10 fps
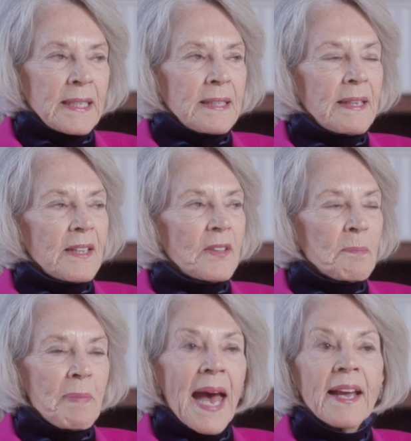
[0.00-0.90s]
Then at the
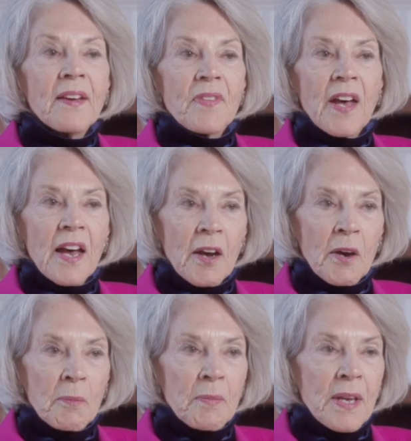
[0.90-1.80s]
back of the
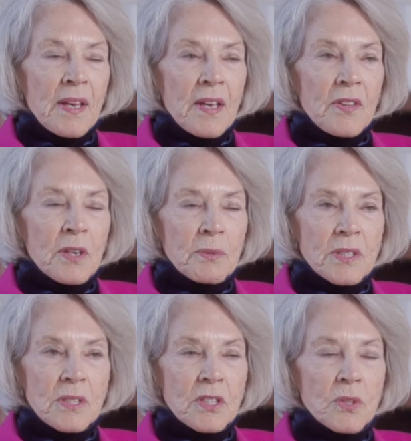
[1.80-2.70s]
home, there
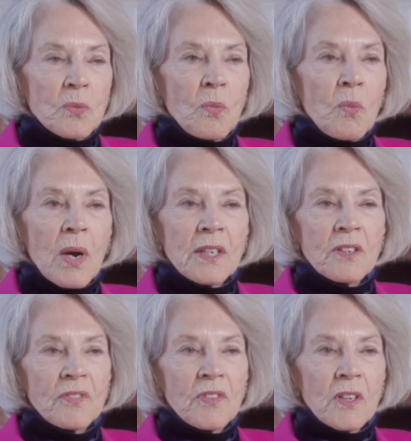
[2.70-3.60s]
was this
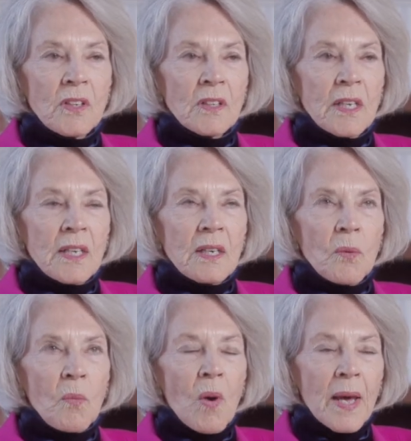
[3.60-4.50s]
wonderful
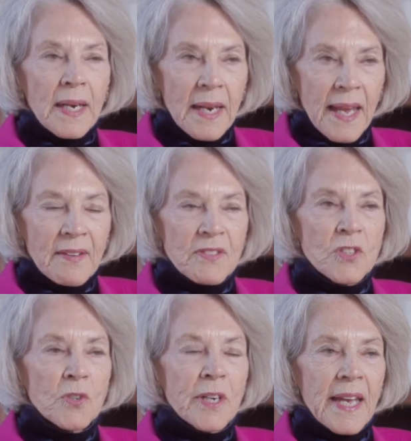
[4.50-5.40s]

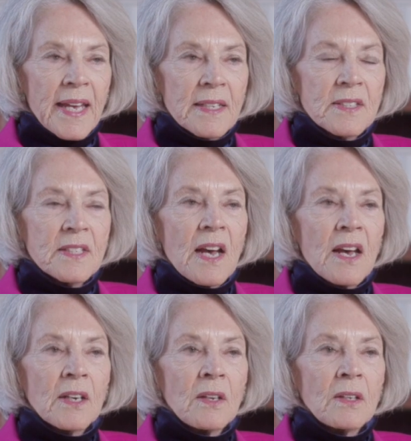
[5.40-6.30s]
1.5-story
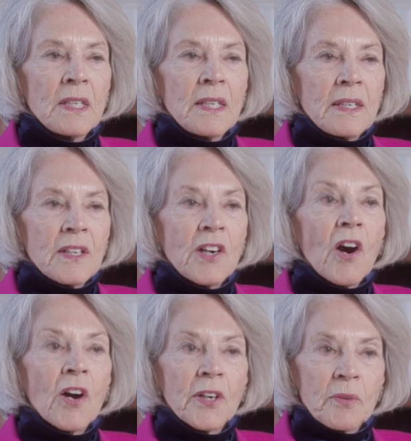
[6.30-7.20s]
hexagonal
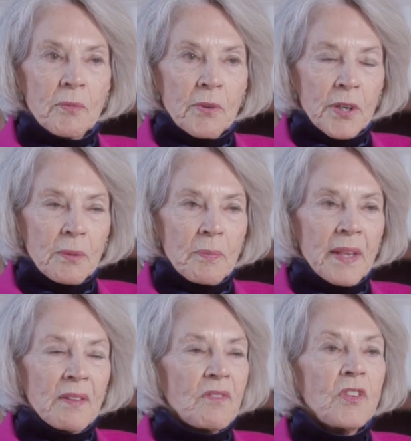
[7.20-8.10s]
garden room
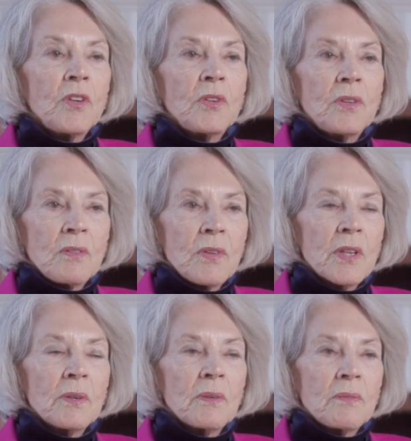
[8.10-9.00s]
that viewed
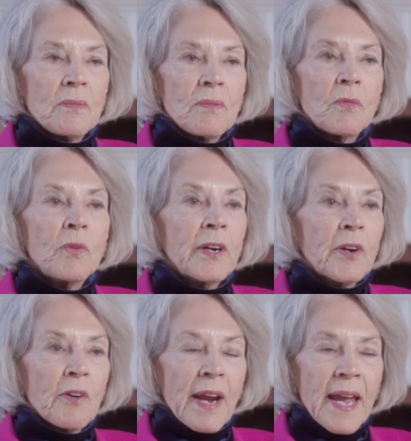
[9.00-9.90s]
the rear
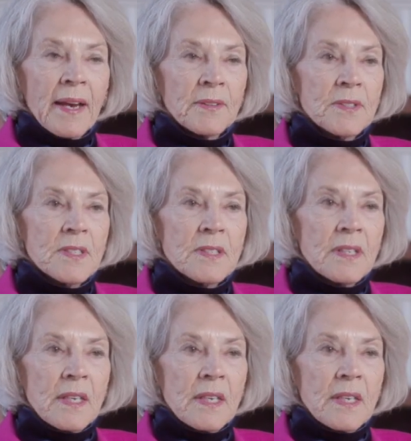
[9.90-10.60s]
grounds.